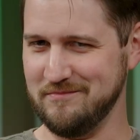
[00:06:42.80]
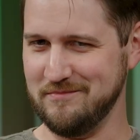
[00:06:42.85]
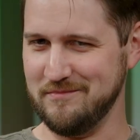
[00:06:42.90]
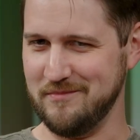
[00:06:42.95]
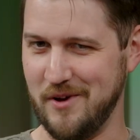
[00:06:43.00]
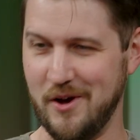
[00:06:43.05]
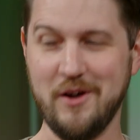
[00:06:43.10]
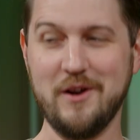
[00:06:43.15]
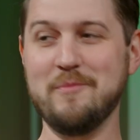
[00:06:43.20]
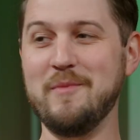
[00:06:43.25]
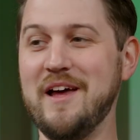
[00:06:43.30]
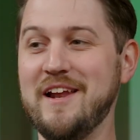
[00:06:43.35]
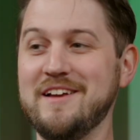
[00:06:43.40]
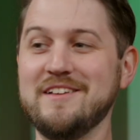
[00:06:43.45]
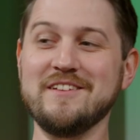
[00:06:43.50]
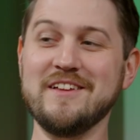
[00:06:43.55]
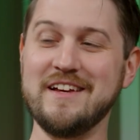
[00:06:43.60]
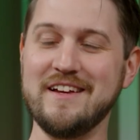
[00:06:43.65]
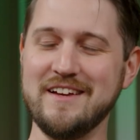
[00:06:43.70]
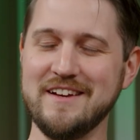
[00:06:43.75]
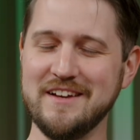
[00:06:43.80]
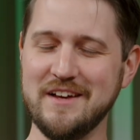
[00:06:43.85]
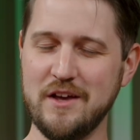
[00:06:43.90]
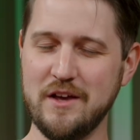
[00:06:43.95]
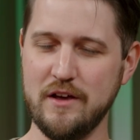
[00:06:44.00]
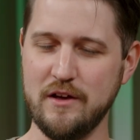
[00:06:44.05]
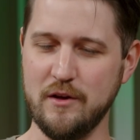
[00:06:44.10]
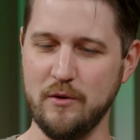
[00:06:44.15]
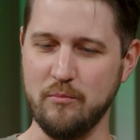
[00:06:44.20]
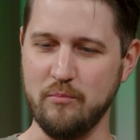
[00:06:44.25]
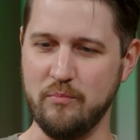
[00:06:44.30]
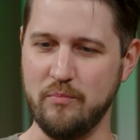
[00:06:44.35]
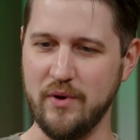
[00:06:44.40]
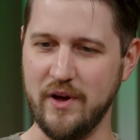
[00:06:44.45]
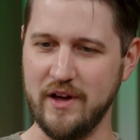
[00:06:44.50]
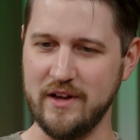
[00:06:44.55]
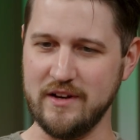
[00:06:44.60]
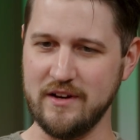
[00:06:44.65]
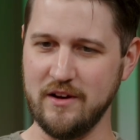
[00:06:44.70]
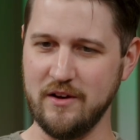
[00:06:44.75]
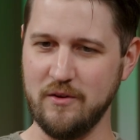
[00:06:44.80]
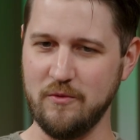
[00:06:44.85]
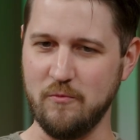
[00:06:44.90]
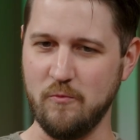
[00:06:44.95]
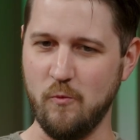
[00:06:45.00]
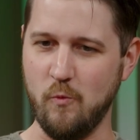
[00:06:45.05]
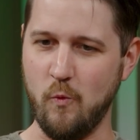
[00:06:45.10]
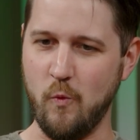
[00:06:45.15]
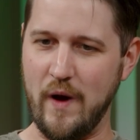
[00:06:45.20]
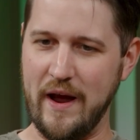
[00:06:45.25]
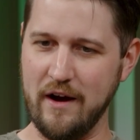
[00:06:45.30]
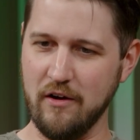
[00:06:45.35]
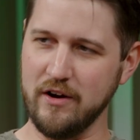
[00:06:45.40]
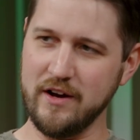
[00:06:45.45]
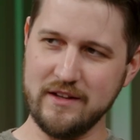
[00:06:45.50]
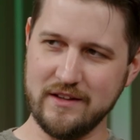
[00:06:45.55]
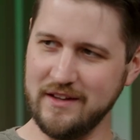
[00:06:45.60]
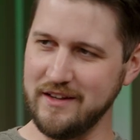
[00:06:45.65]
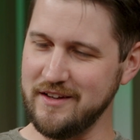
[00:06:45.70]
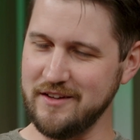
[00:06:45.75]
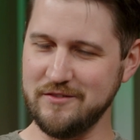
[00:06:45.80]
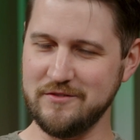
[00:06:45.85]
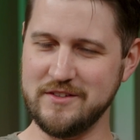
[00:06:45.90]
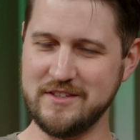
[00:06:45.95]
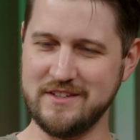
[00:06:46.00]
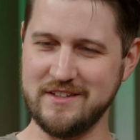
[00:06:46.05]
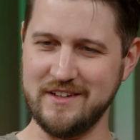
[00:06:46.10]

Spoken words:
automatically, but where it lives